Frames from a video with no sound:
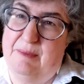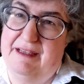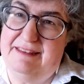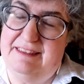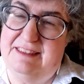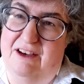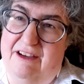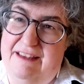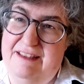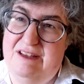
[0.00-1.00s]
about the
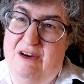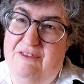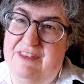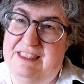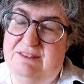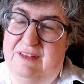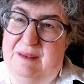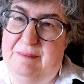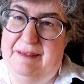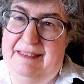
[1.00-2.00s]
sounds of this
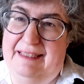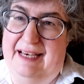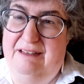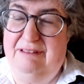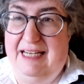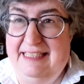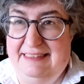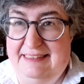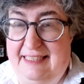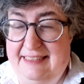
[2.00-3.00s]
film, I
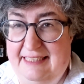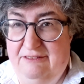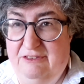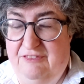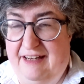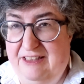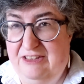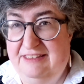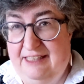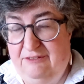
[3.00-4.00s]
realised that it referred
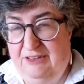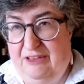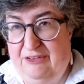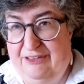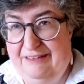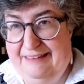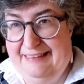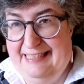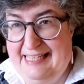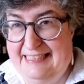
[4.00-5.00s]
to several other
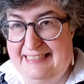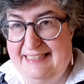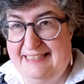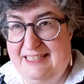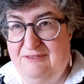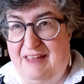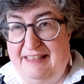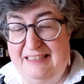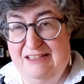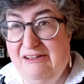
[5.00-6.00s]
instances of
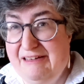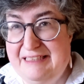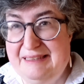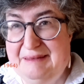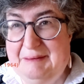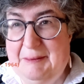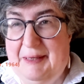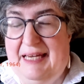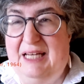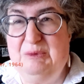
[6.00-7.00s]
that sound.
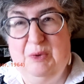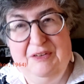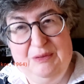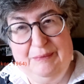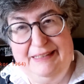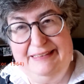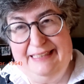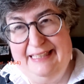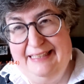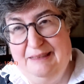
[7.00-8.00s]
And one of them is
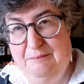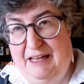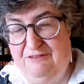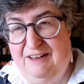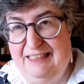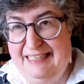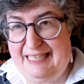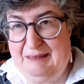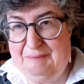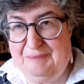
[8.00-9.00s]
in My Fair
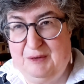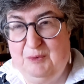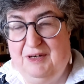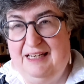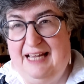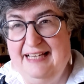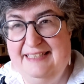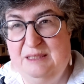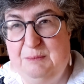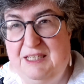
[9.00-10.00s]
Lady, where
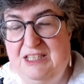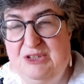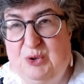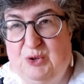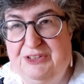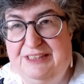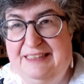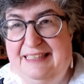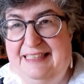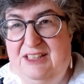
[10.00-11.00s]
Eliza's been taught
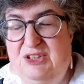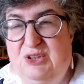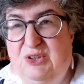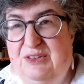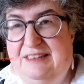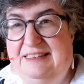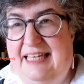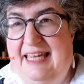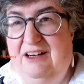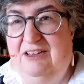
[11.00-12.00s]
to
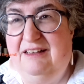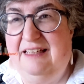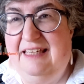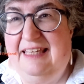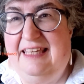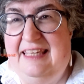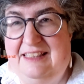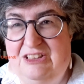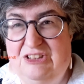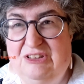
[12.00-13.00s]
say her
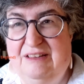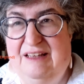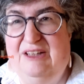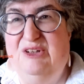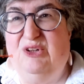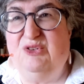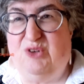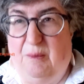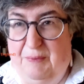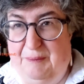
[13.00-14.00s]
H, not
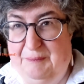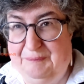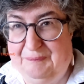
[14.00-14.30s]
drop them.